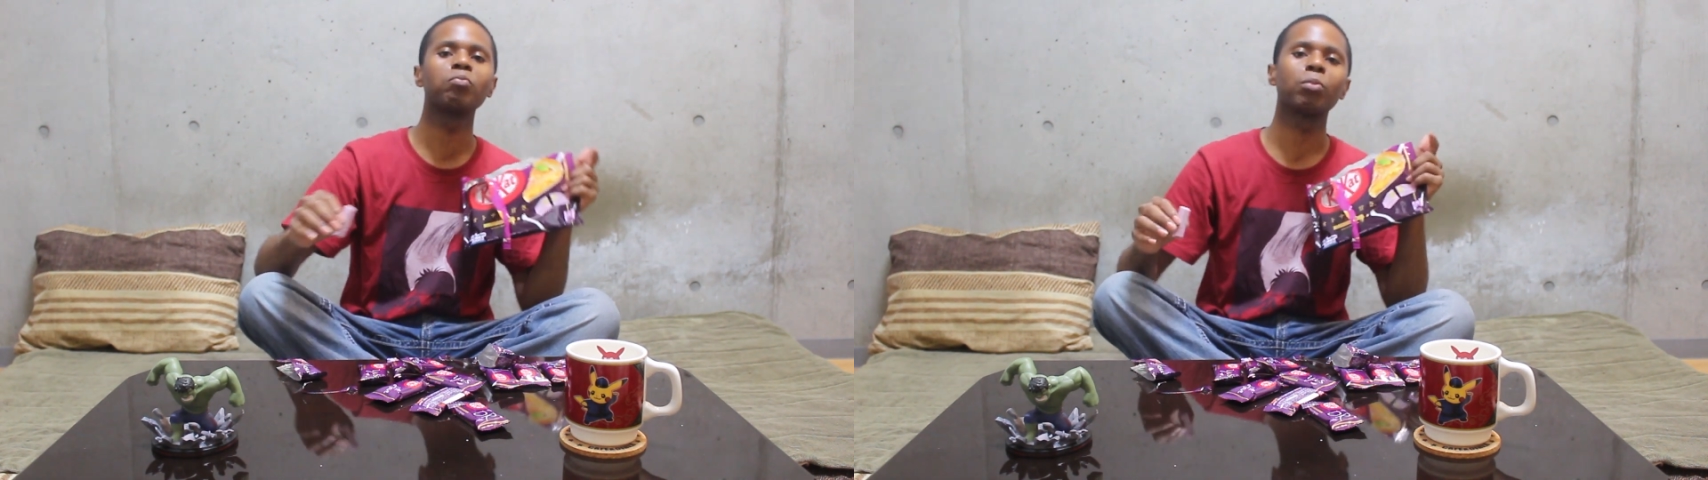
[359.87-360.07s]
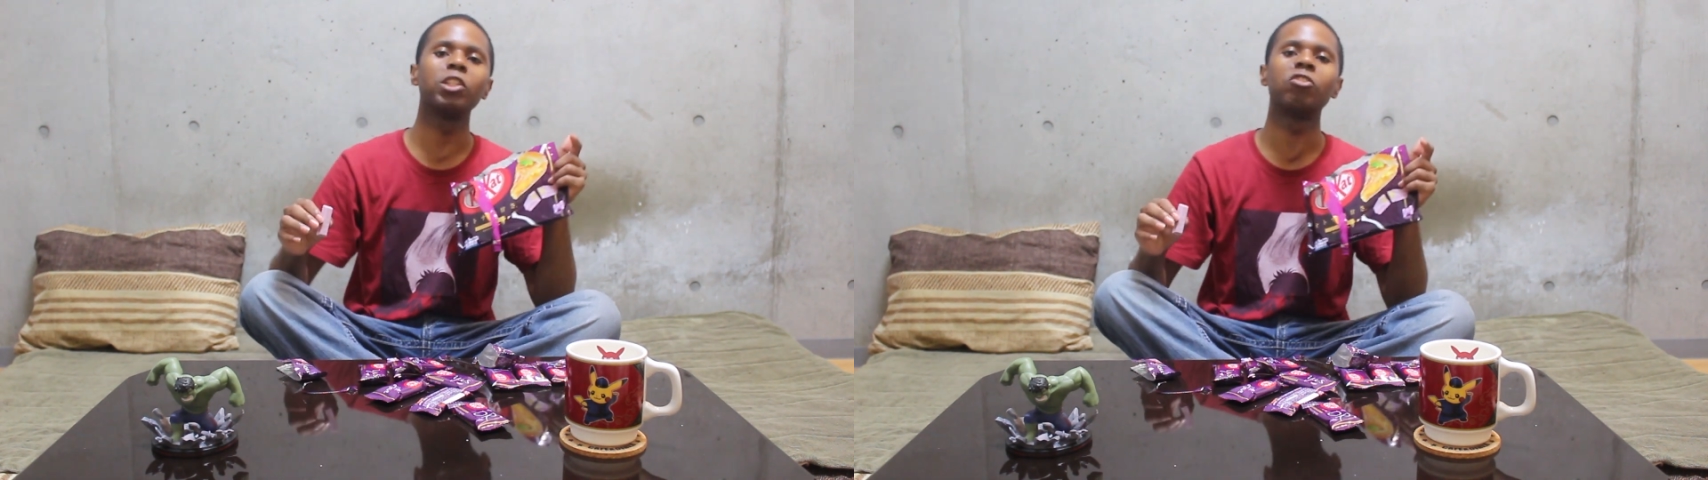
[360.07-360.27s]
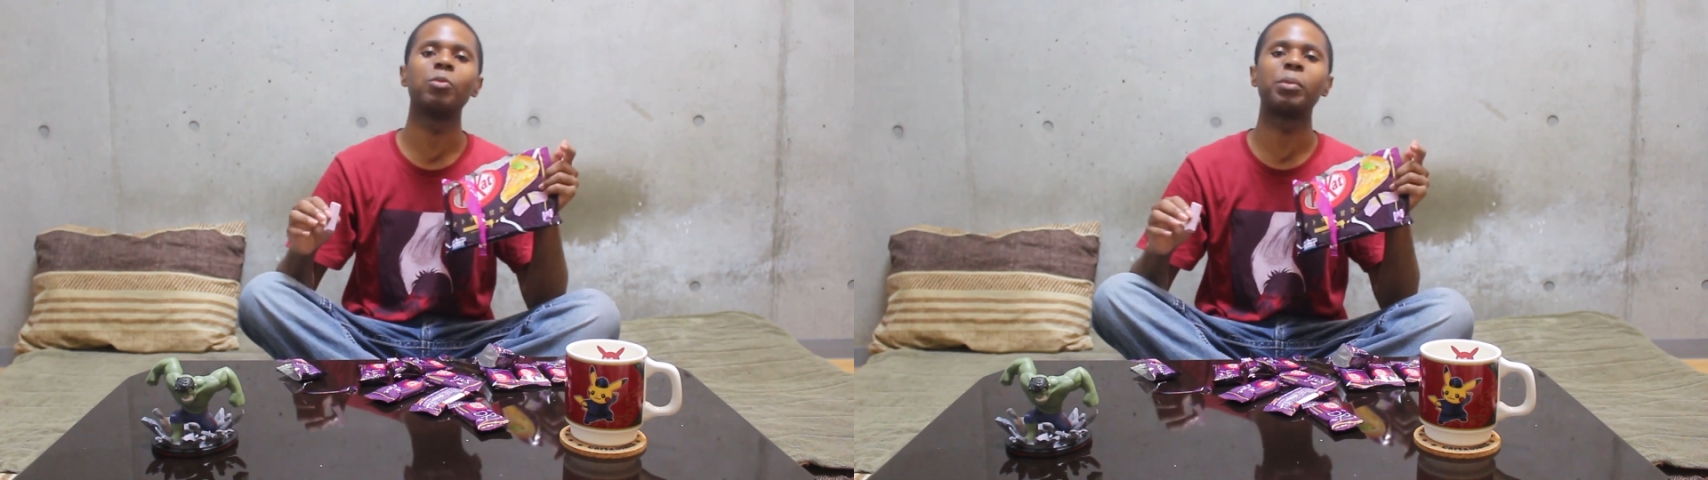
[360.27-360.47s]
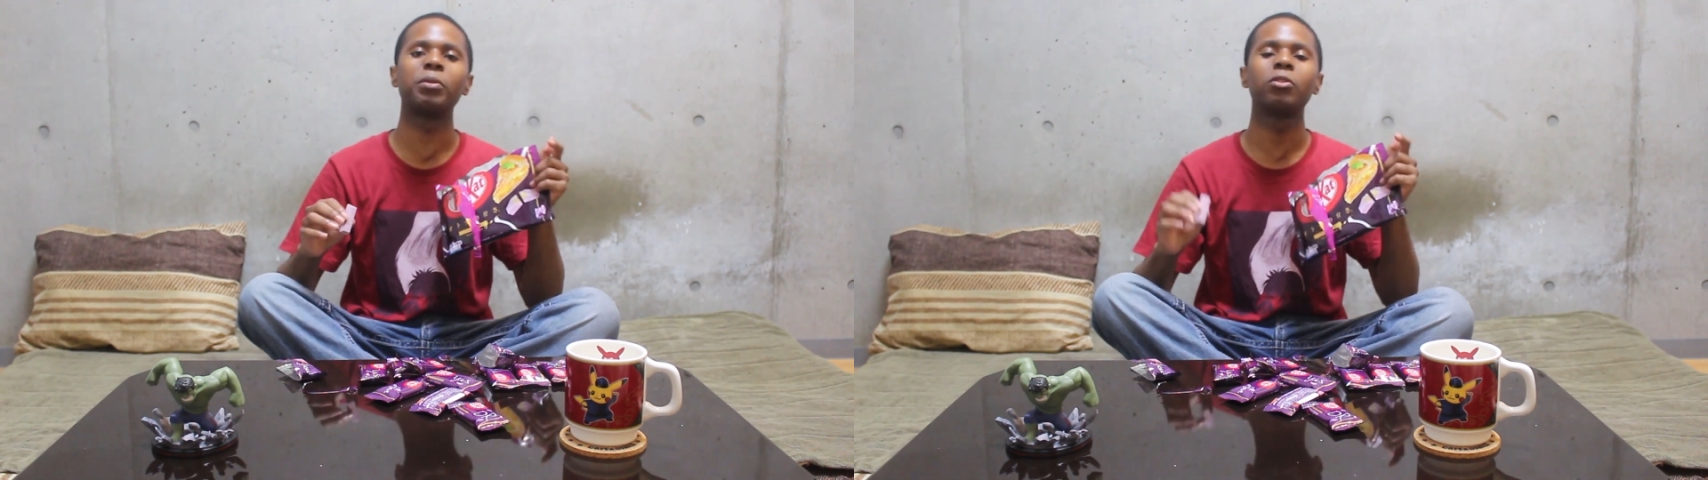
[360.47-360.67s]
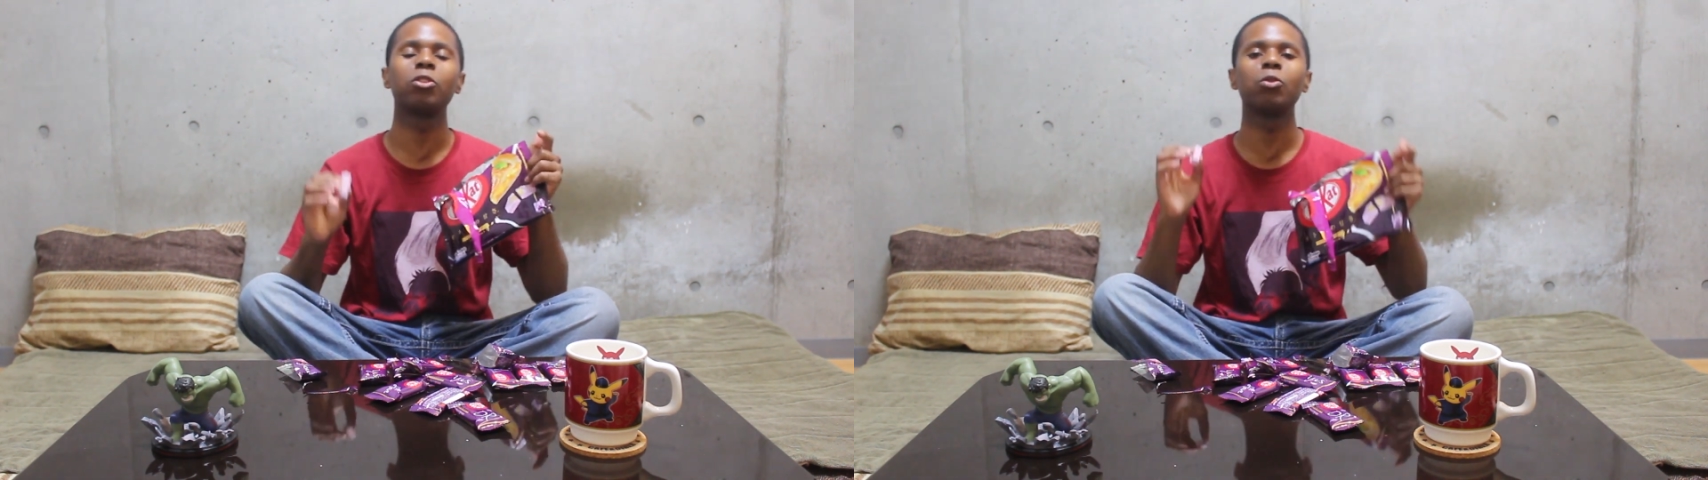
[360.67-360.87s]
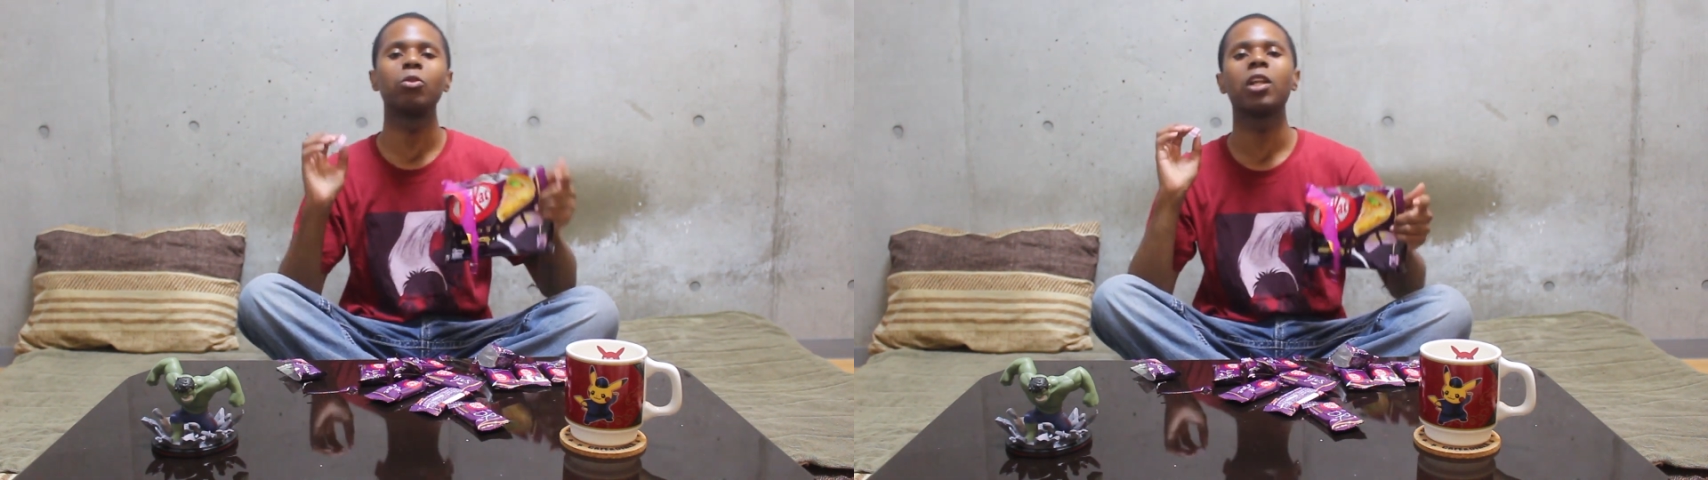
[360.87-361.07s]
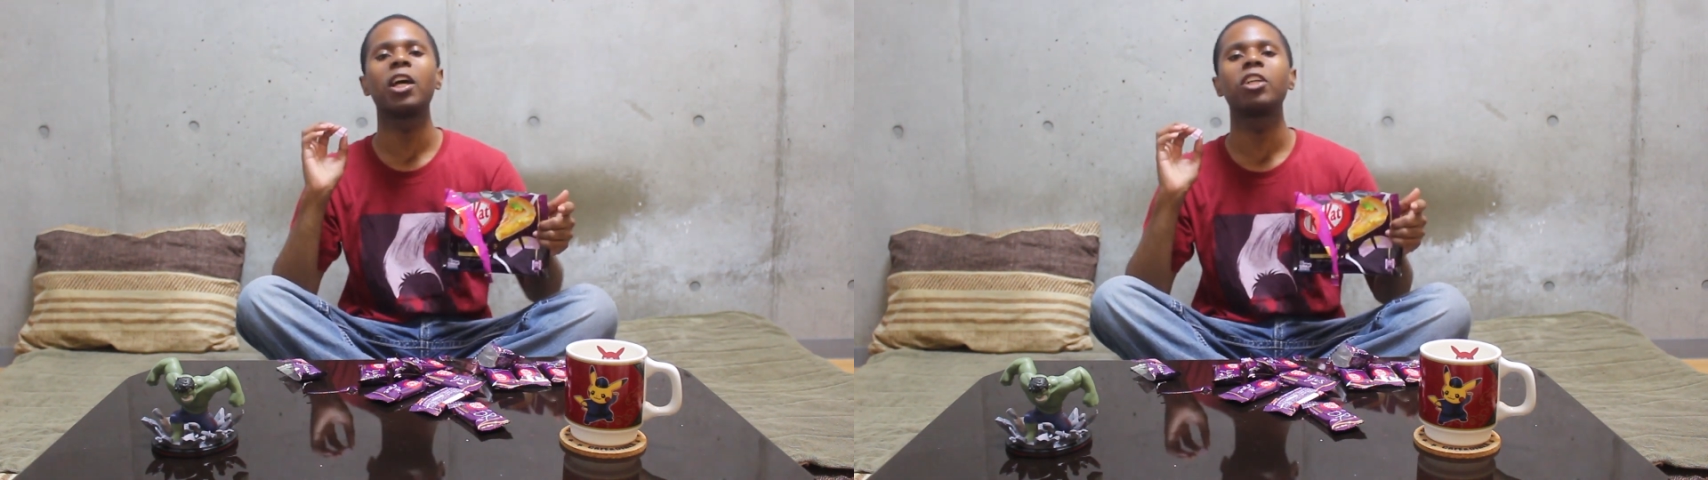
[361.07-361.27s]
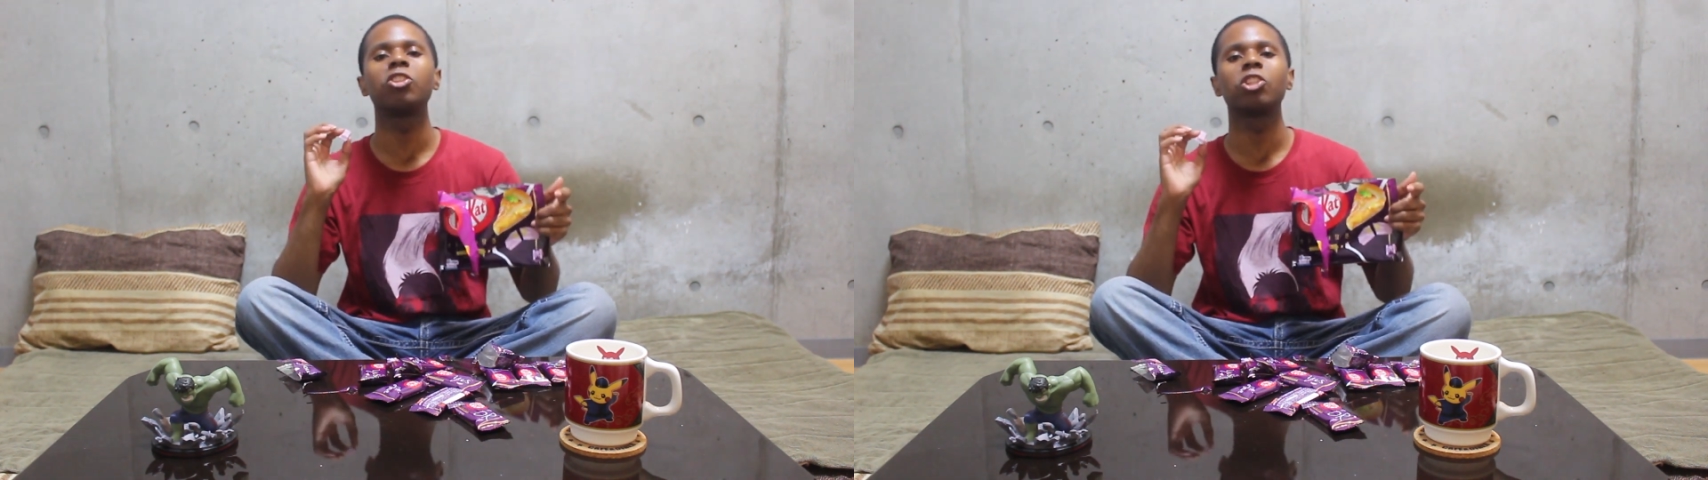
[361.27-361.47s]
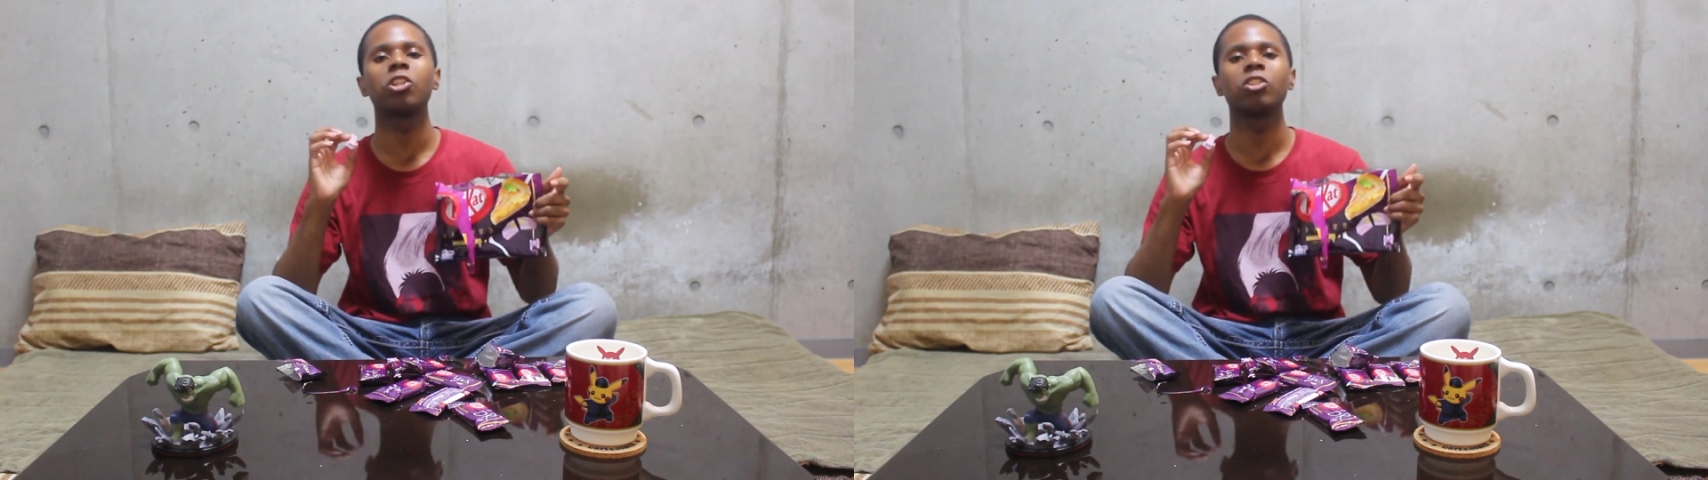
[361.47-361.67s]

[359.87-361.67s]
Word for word: Please remember to like, share,